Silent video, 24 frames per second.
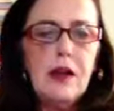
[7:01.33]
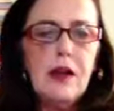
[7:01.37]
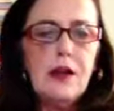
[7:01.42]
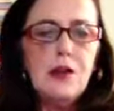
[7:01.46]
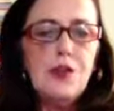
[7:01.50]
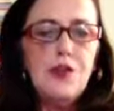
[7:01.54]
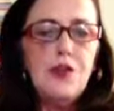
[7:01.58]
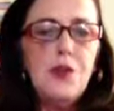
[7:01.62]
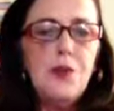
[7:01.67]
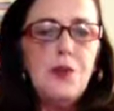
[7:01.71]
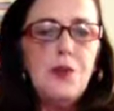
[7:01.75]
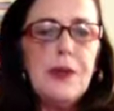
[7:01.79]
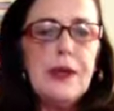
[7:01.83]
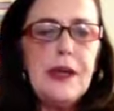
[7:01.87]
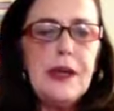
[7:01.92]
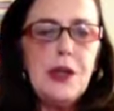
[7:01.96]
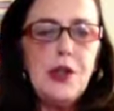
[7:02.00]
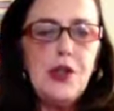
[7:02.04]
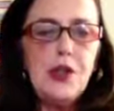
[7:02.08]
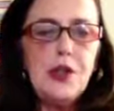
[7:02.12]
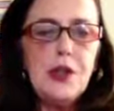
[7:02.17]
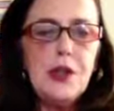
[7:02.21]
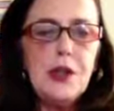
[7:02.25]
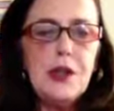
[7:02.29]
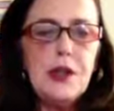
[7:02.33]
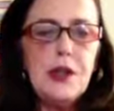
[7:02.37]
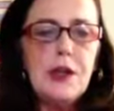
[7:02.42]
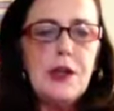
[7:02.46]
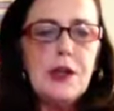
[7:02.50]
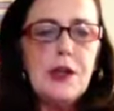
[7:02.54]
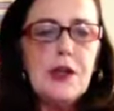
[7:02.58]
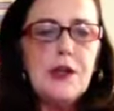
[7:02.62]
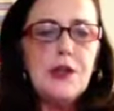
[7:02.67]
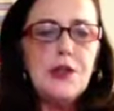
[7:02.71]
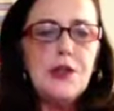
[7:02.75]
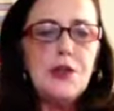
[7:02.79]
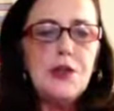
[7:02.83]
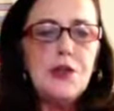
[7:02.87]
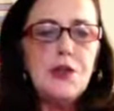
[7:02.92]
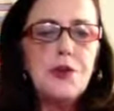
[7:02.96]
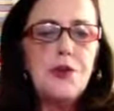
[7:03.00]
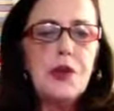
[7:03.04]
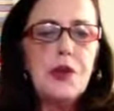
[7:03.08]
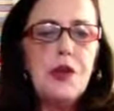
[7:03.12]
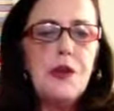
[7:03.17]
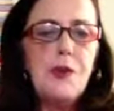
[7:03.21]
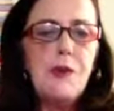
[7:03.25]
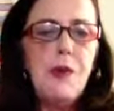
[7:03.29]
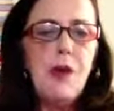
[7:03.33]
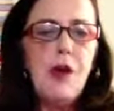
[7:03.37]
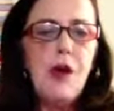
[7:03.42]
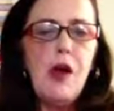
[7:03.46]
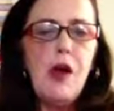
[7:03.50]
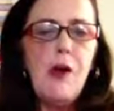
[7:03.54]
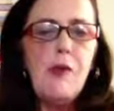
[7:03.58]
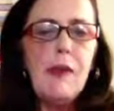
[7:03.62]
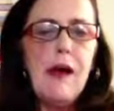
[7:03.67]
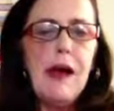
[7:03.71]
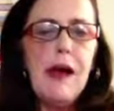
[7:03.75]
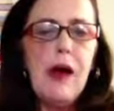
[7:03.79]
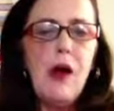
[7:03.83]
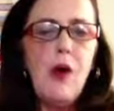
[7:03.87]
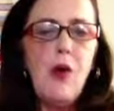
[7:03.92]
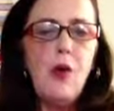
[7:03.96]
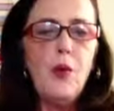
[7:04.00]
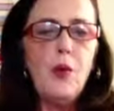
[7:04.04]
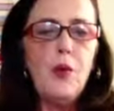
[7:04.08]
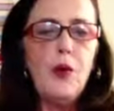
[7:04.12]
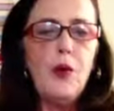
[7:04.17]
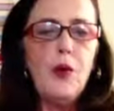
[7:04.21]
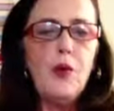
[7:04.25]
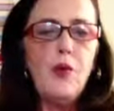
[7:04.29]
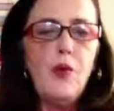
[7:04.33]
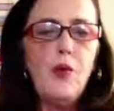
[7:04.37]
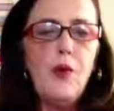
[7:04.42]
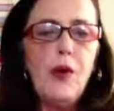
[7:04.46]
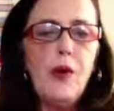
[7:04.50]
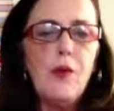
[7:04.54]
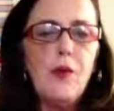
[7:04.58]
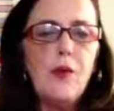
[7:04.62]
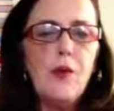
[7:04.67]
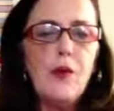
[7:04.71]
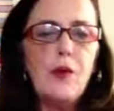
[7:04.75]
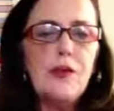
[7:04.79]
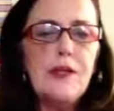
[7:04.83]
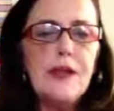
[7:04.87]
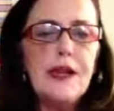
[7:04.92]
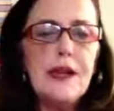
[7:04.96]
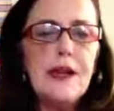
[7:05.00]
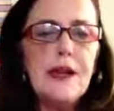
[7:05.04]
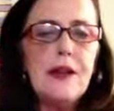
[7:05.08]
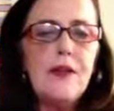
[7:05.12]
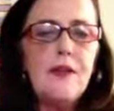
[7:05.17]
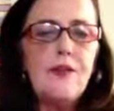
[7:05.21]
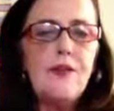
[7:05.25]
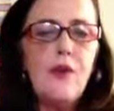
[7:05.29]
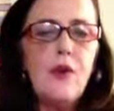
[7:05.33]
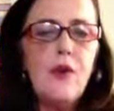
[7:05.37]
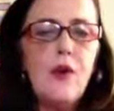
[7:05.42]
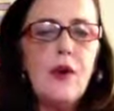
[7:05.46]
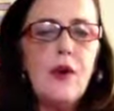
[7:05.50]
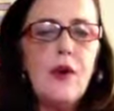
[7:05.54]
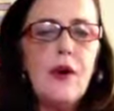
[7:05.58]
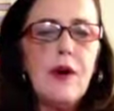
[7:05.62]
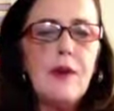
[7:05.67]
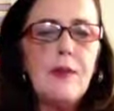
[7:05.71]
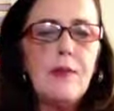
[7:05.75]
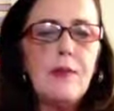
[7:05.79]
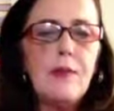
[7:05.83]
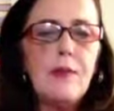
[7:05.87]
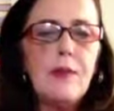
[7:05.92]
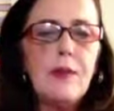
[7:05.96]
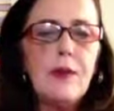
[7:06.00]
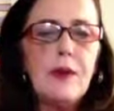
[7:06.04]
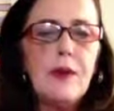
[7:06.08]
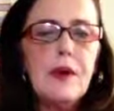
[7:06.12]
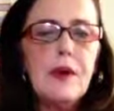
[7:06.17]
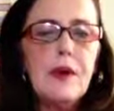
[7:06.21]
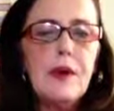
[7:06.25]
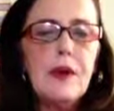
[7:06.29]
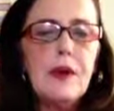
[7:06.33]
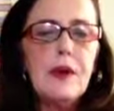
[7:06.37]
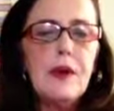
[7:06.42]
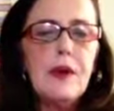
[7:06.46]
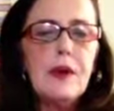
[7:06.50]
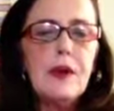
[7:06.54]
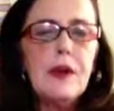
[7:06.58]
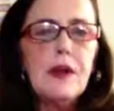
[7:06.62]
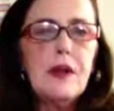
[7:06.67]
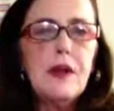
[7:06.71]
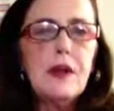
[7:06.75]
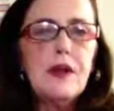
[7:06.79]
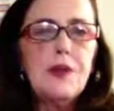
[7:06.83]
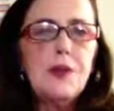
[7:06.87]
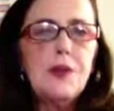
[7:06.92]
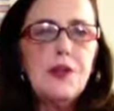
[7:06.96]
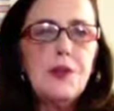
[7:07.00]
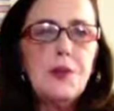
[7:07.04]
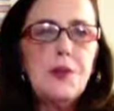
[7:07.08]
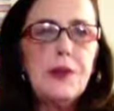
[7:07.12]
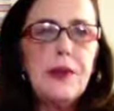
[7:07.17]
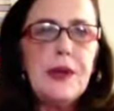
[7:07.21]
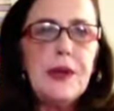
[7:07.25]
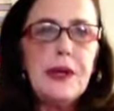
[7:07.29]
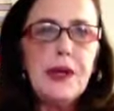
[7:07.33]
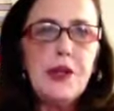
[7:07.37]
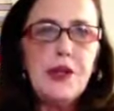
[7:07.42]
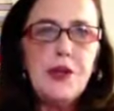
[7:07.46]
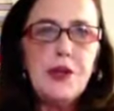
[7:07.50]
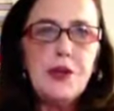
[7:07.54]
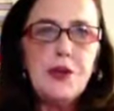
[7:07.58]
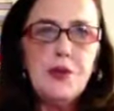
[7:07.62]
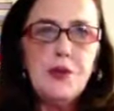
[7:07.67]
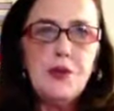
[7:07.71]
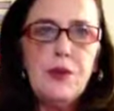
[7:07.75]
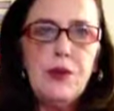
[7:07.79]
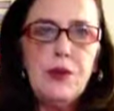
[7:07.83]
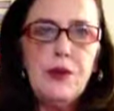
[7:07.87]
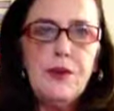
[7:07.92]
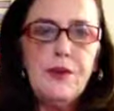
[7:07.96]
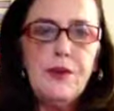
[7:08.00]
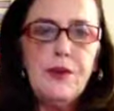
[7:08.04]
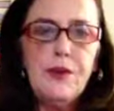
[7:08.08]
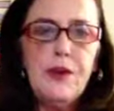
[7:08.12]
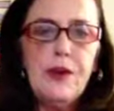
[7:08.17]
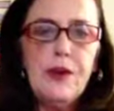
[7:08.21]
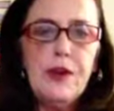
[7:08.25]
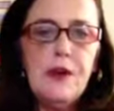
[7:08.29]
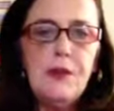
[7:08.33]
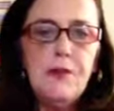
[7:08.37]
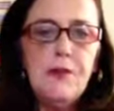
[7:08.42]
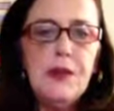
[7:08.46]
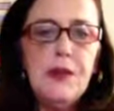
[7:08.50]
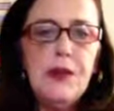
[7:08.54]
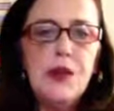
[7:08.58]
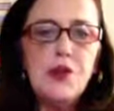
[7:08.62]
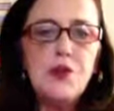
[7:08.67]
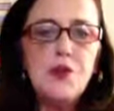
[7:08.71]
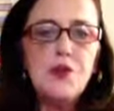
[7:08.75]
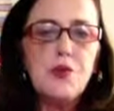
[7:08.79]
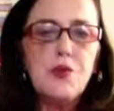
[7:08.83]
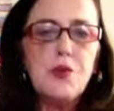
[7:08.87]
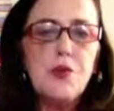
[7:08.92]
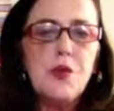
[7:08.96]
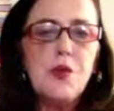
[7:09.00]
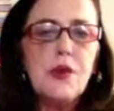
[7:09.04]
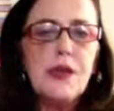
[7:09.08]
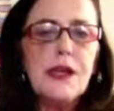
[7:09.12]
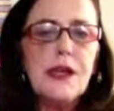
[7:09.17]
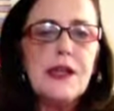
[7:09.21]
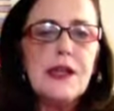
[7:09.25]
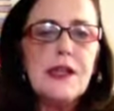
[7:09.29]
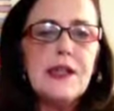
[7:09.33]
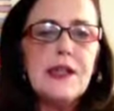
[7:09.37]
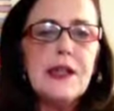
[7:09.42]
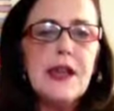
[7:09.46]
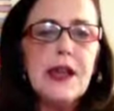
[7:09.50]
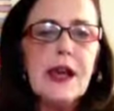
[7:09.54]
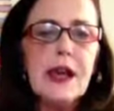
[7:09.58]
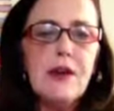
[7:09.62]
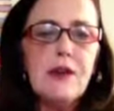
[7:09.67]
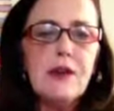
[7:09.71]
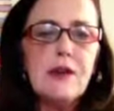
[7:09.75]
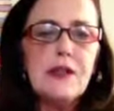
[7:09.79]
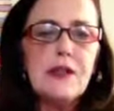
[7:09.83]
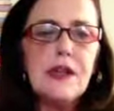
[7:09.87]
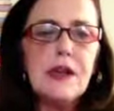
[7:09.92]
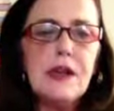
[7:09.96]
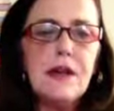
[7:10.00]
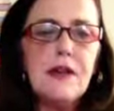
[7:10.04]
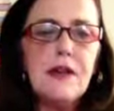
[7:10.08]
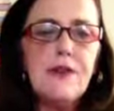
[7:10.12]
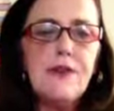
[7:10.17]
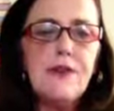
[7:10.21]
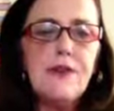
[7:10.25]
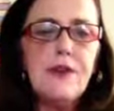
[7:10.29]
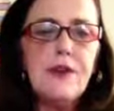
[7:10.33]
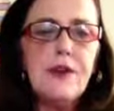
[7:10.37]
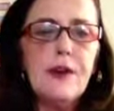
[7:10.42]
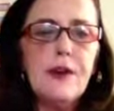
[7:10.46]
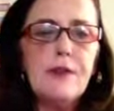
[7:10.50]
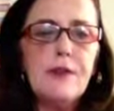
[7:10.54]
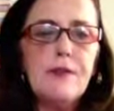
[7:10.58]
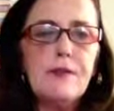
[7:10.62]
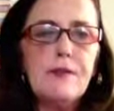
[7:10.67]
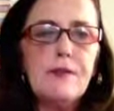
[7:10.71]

Supination is turning the palm outward while rotating the forearm. Supination with the foot means rolling to the outside of the foot.